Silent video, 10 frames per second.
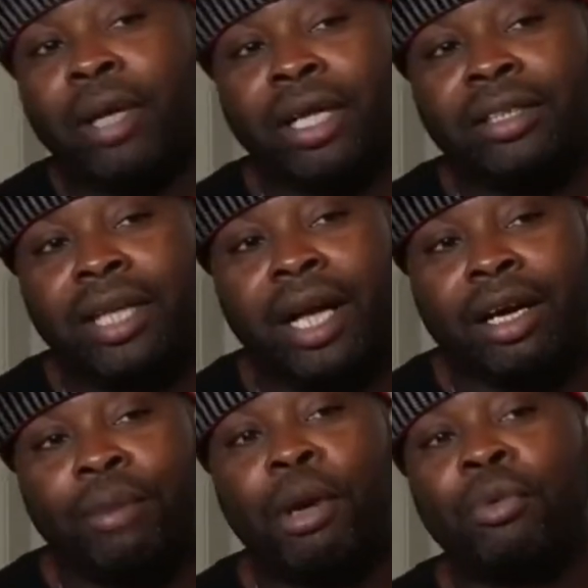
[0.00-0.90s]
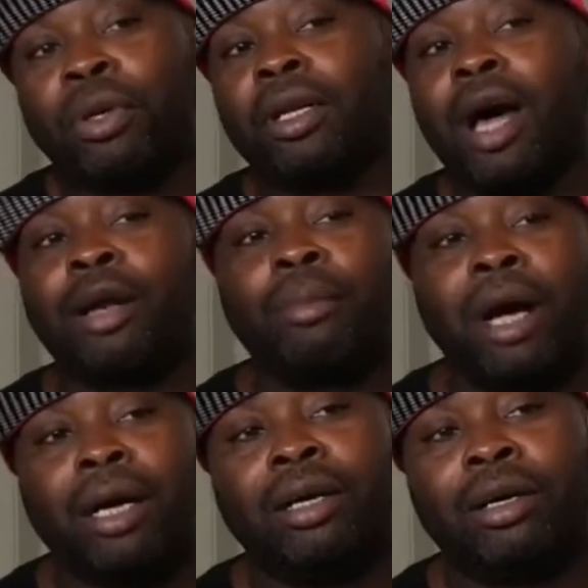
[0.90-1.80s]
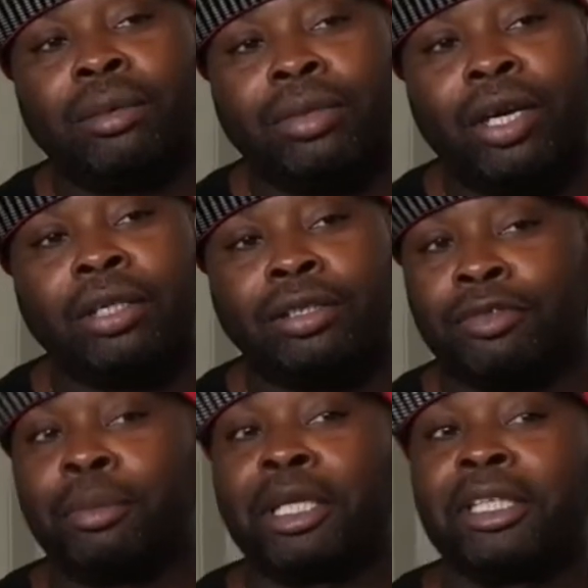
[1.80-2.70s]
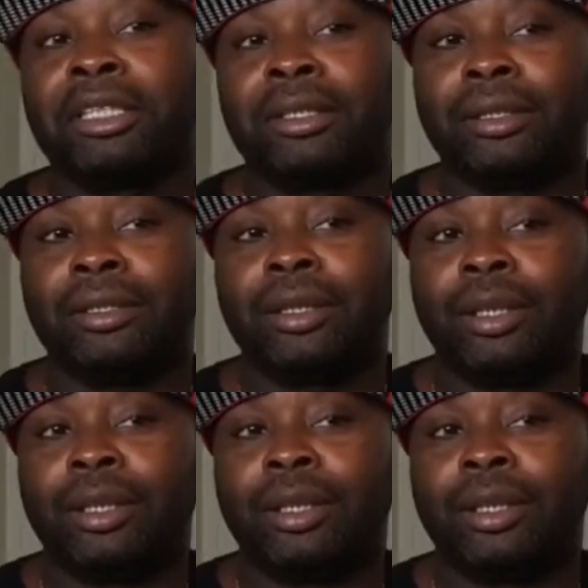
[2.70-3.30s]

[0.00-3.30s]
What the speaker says: that's how I come up with a lot of my colors for my dish.